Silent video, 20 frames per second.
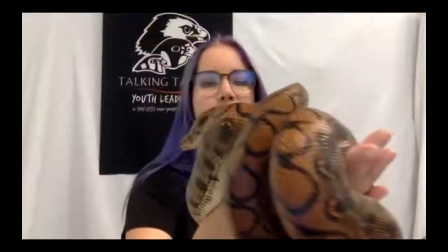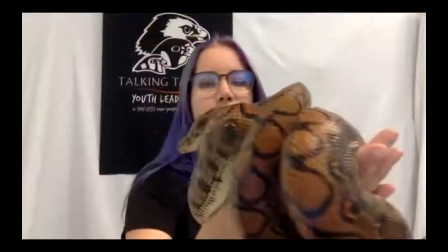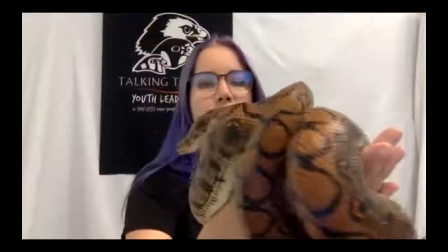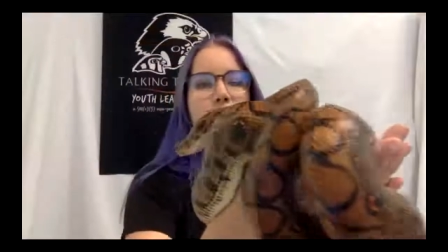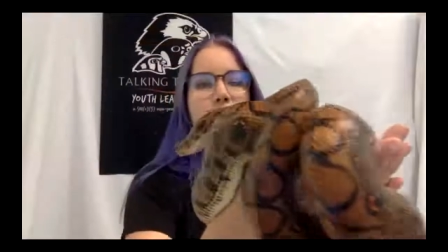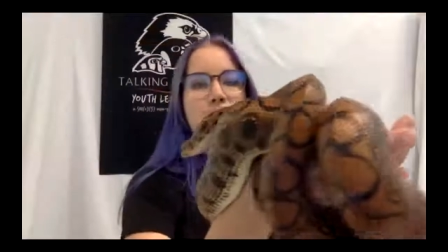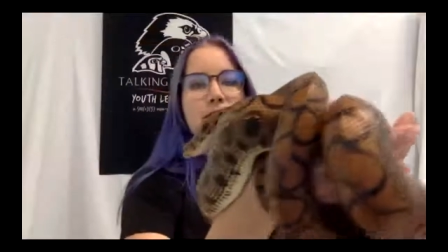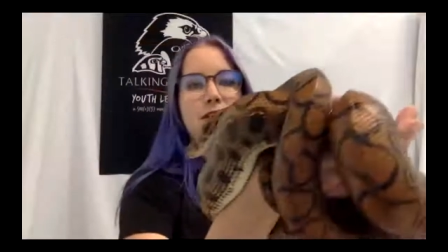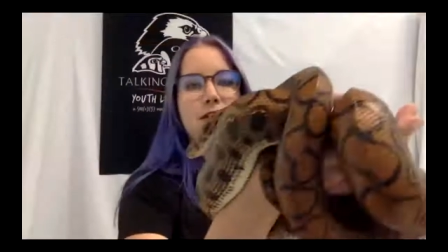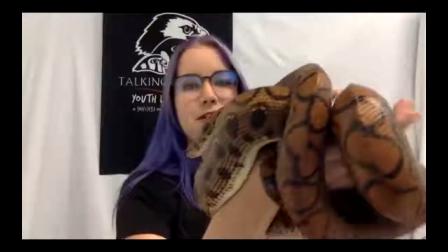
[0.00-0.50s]

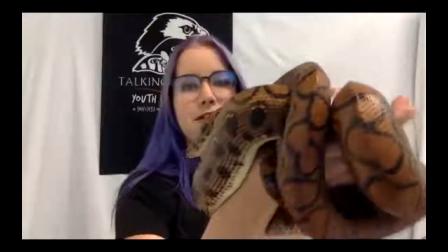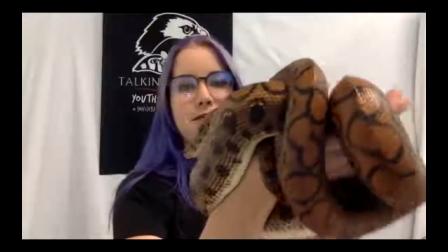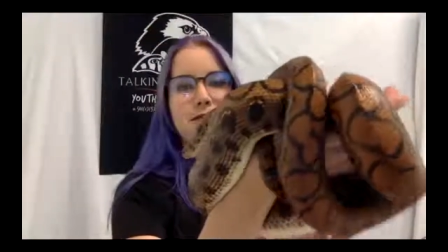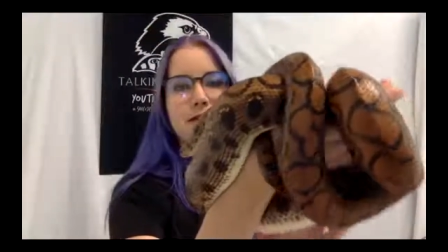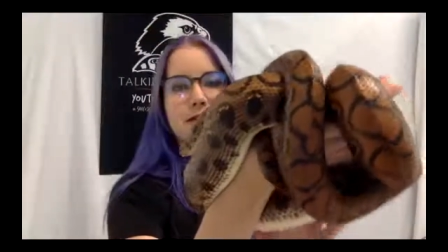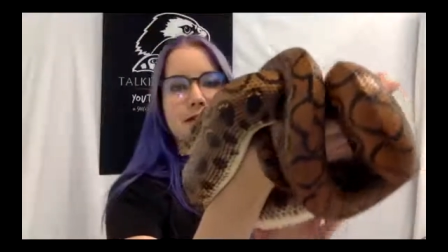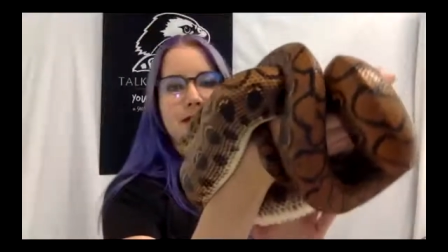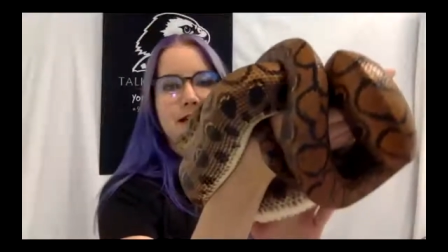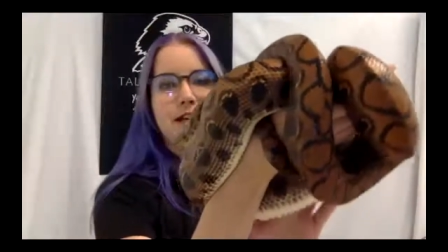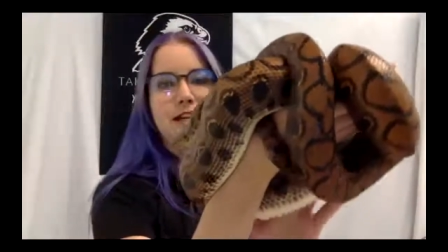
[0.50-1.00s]
species of
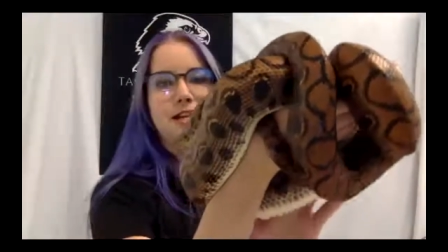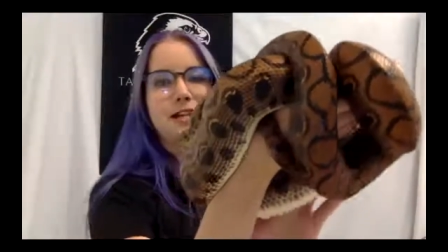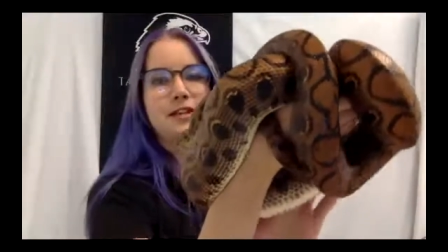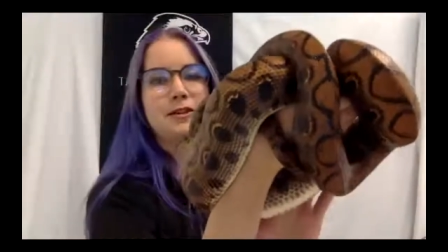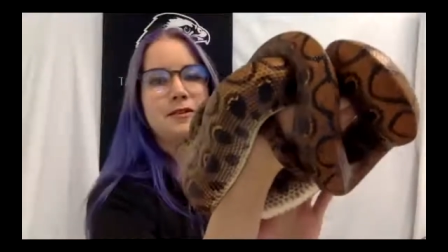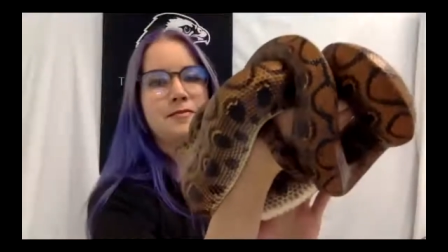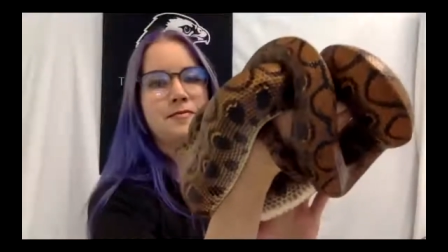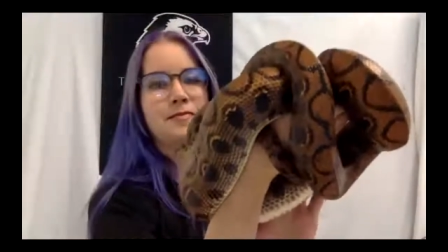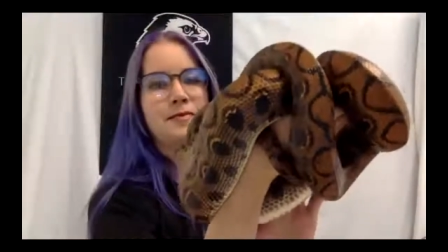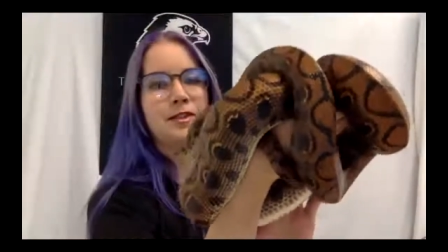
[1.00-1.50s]

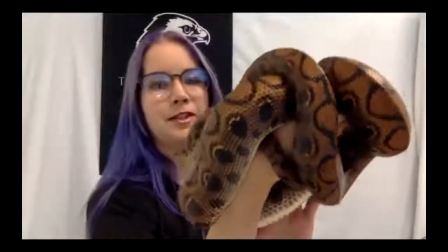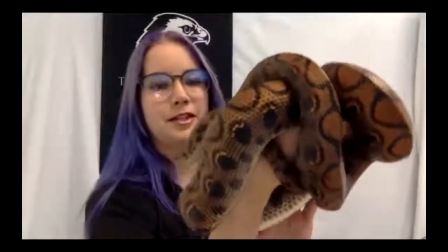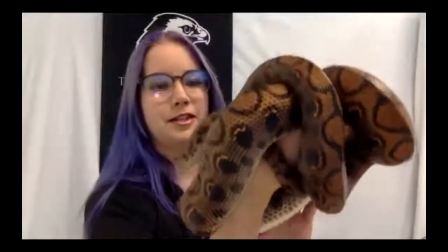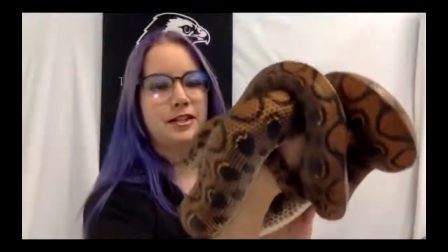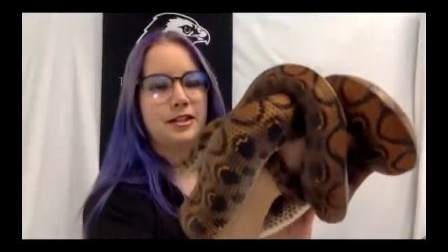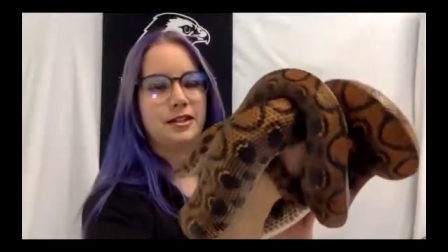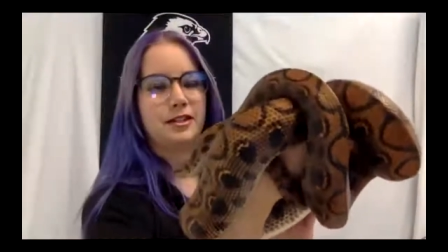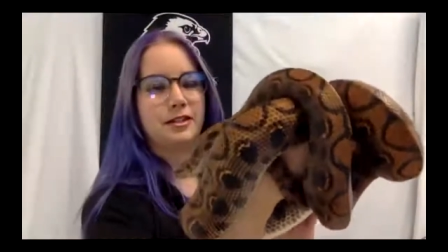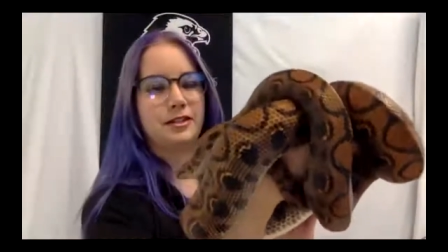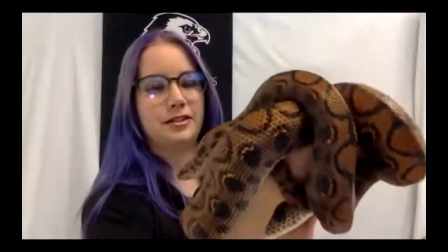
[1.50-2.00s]
snake
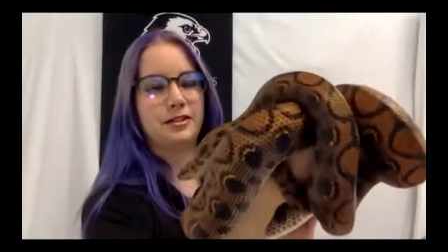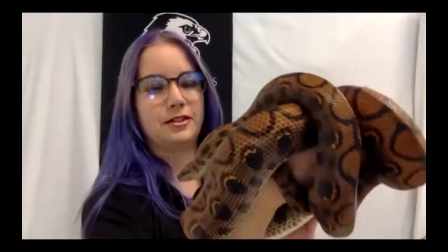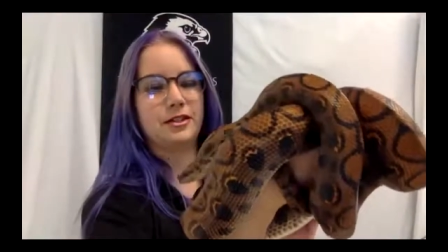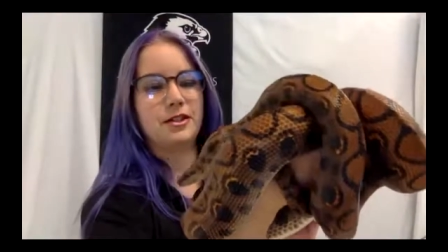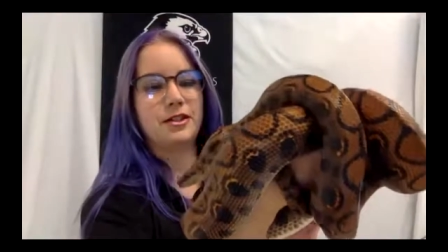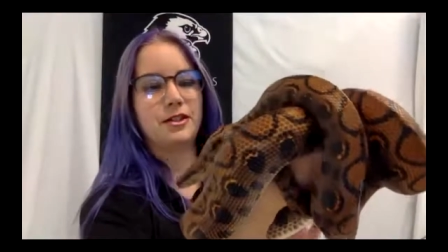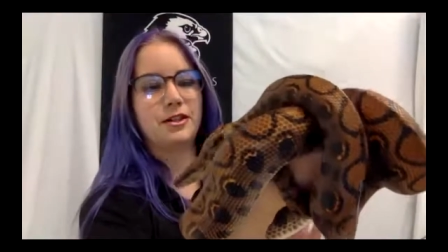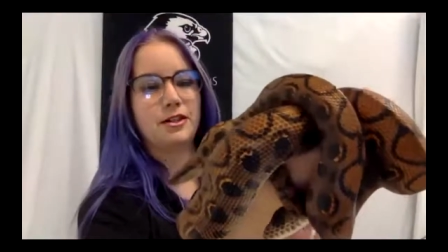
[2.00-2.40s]
is